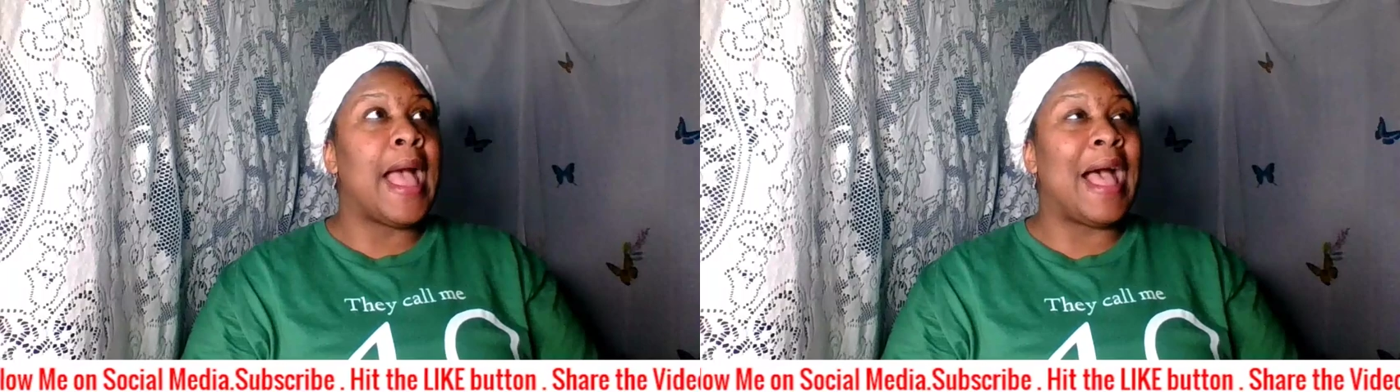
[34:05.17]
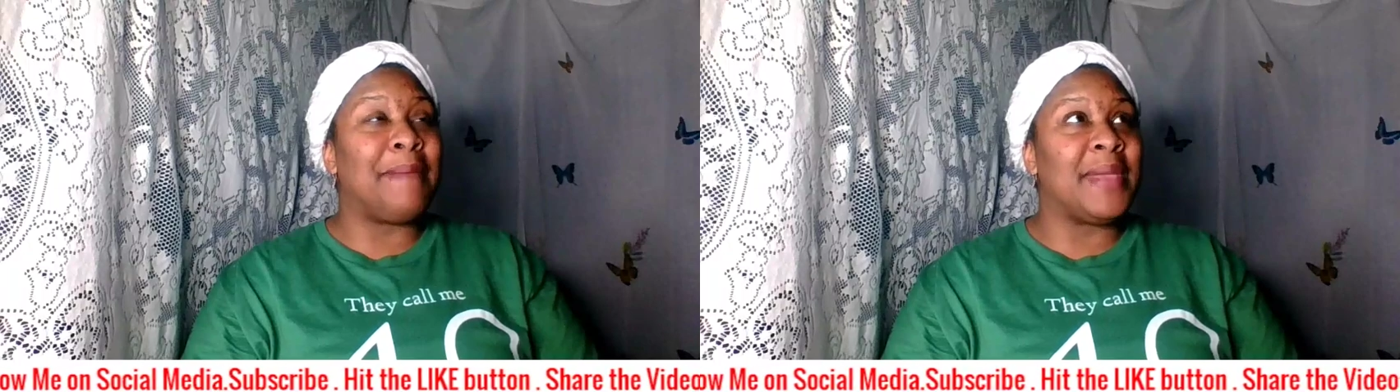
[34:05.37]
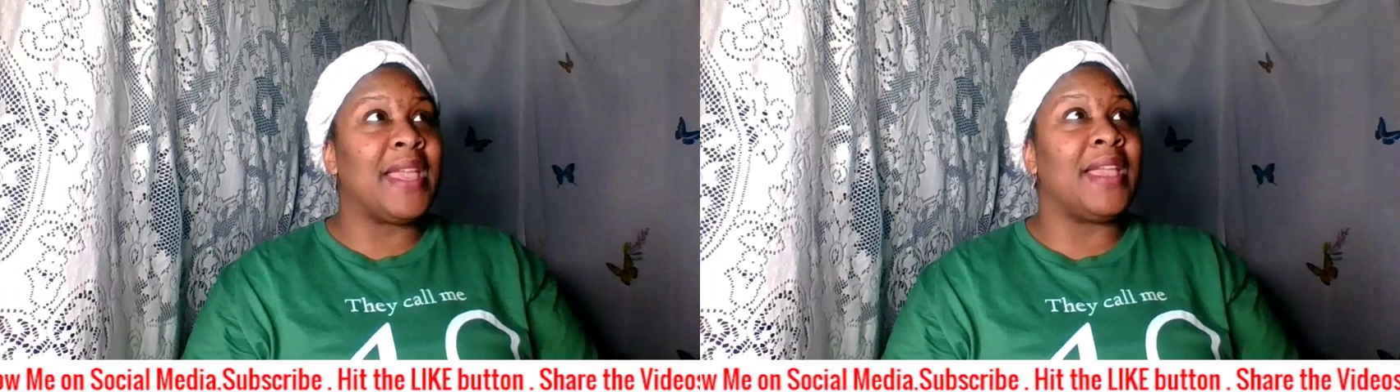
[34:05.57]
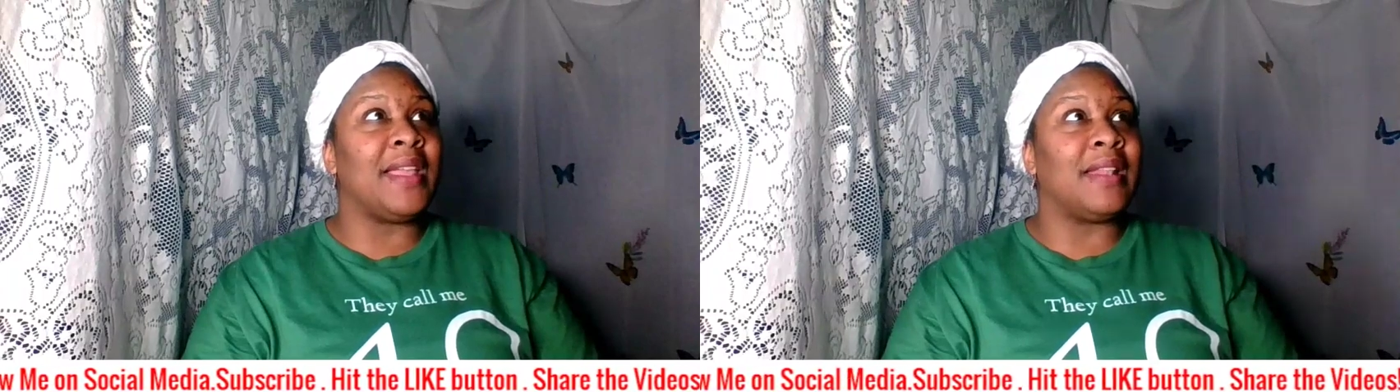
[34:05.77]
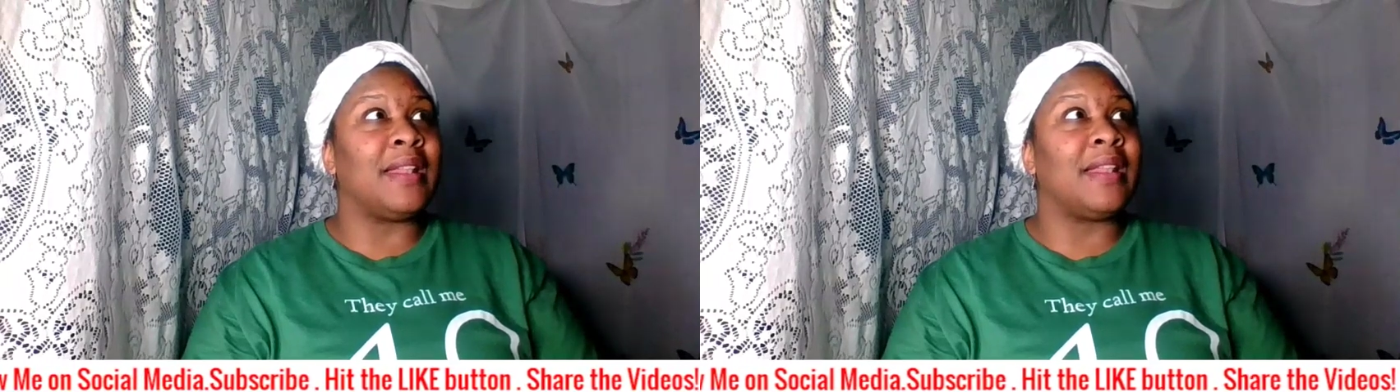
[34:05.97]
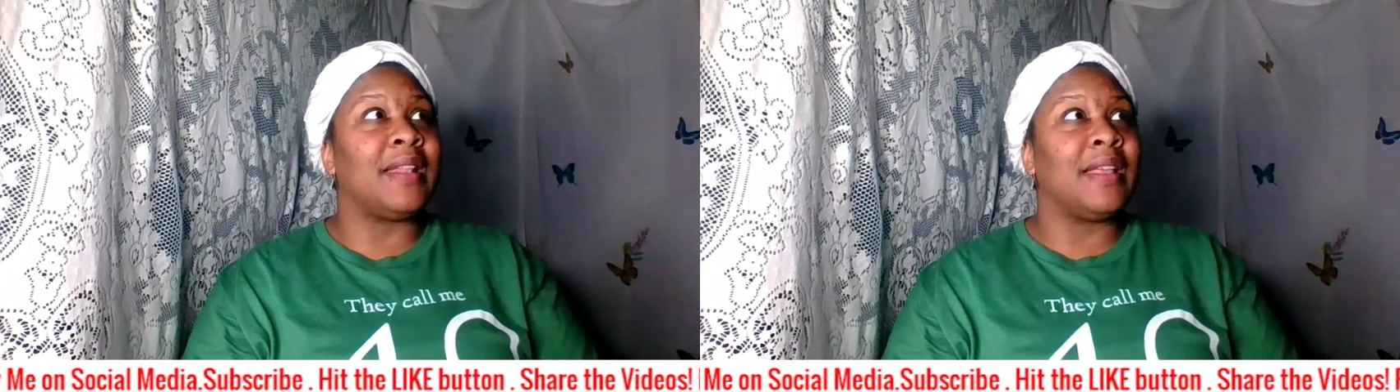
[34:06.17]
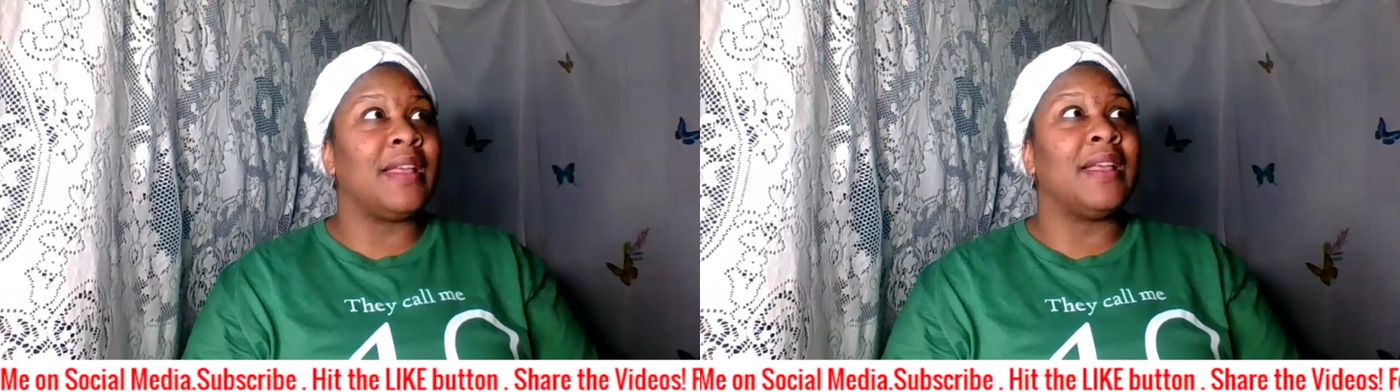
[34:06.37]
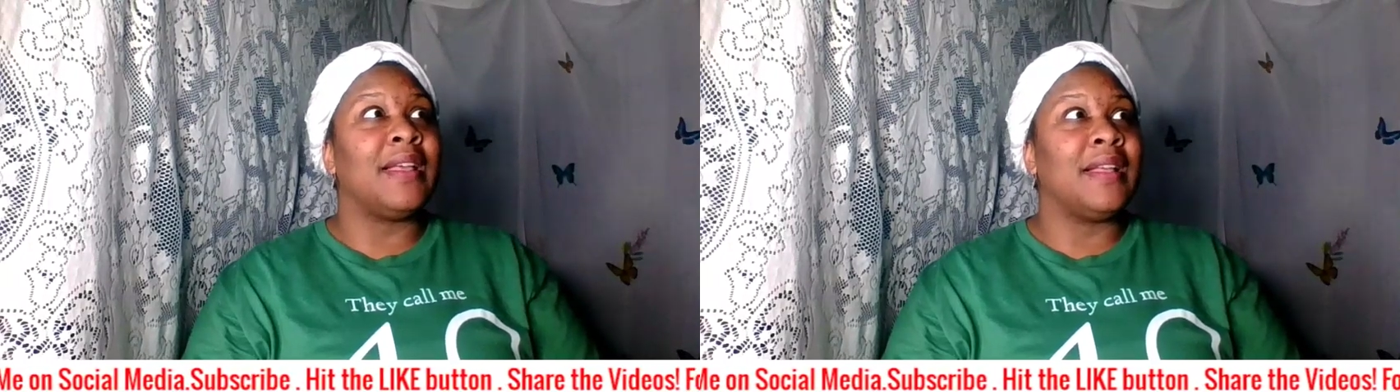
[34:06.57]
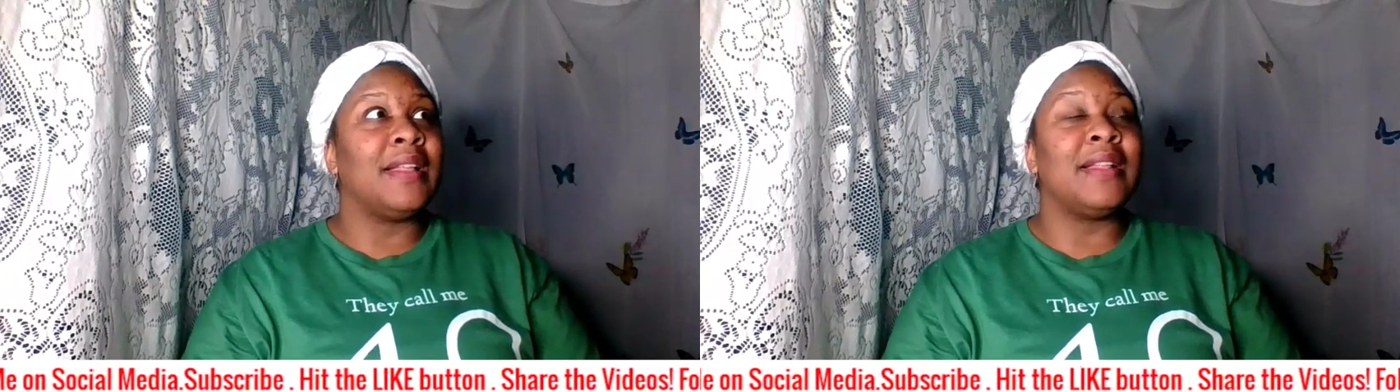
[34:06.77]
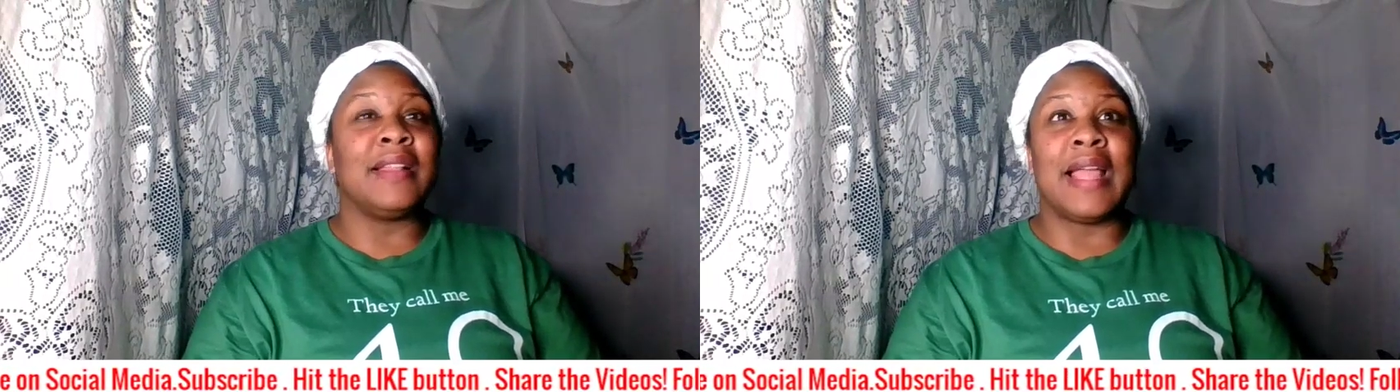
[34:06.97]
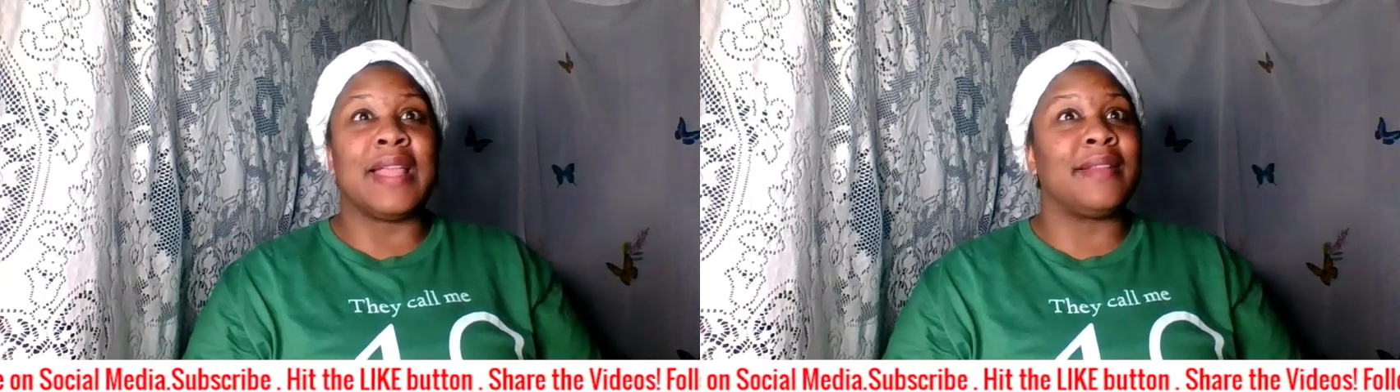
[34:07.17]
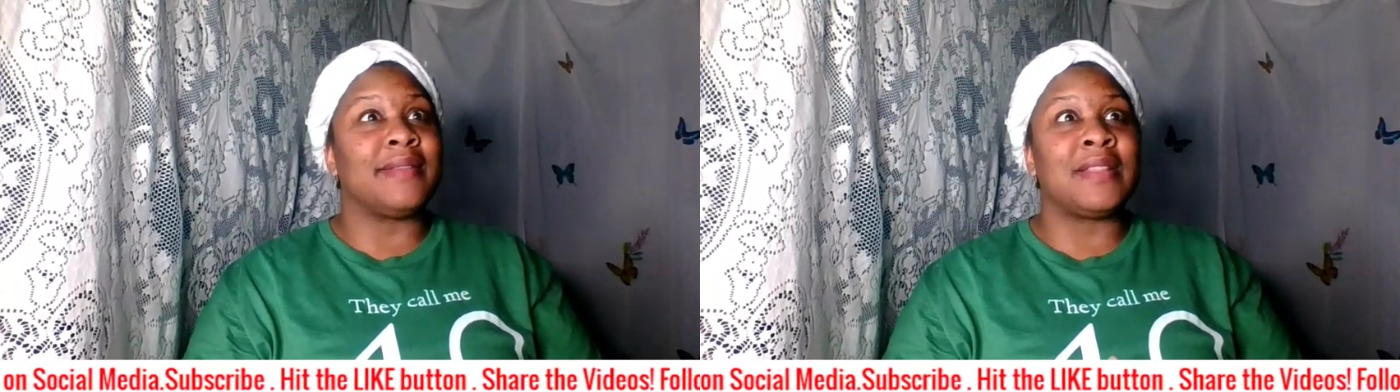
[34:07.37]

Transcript: I mean, like,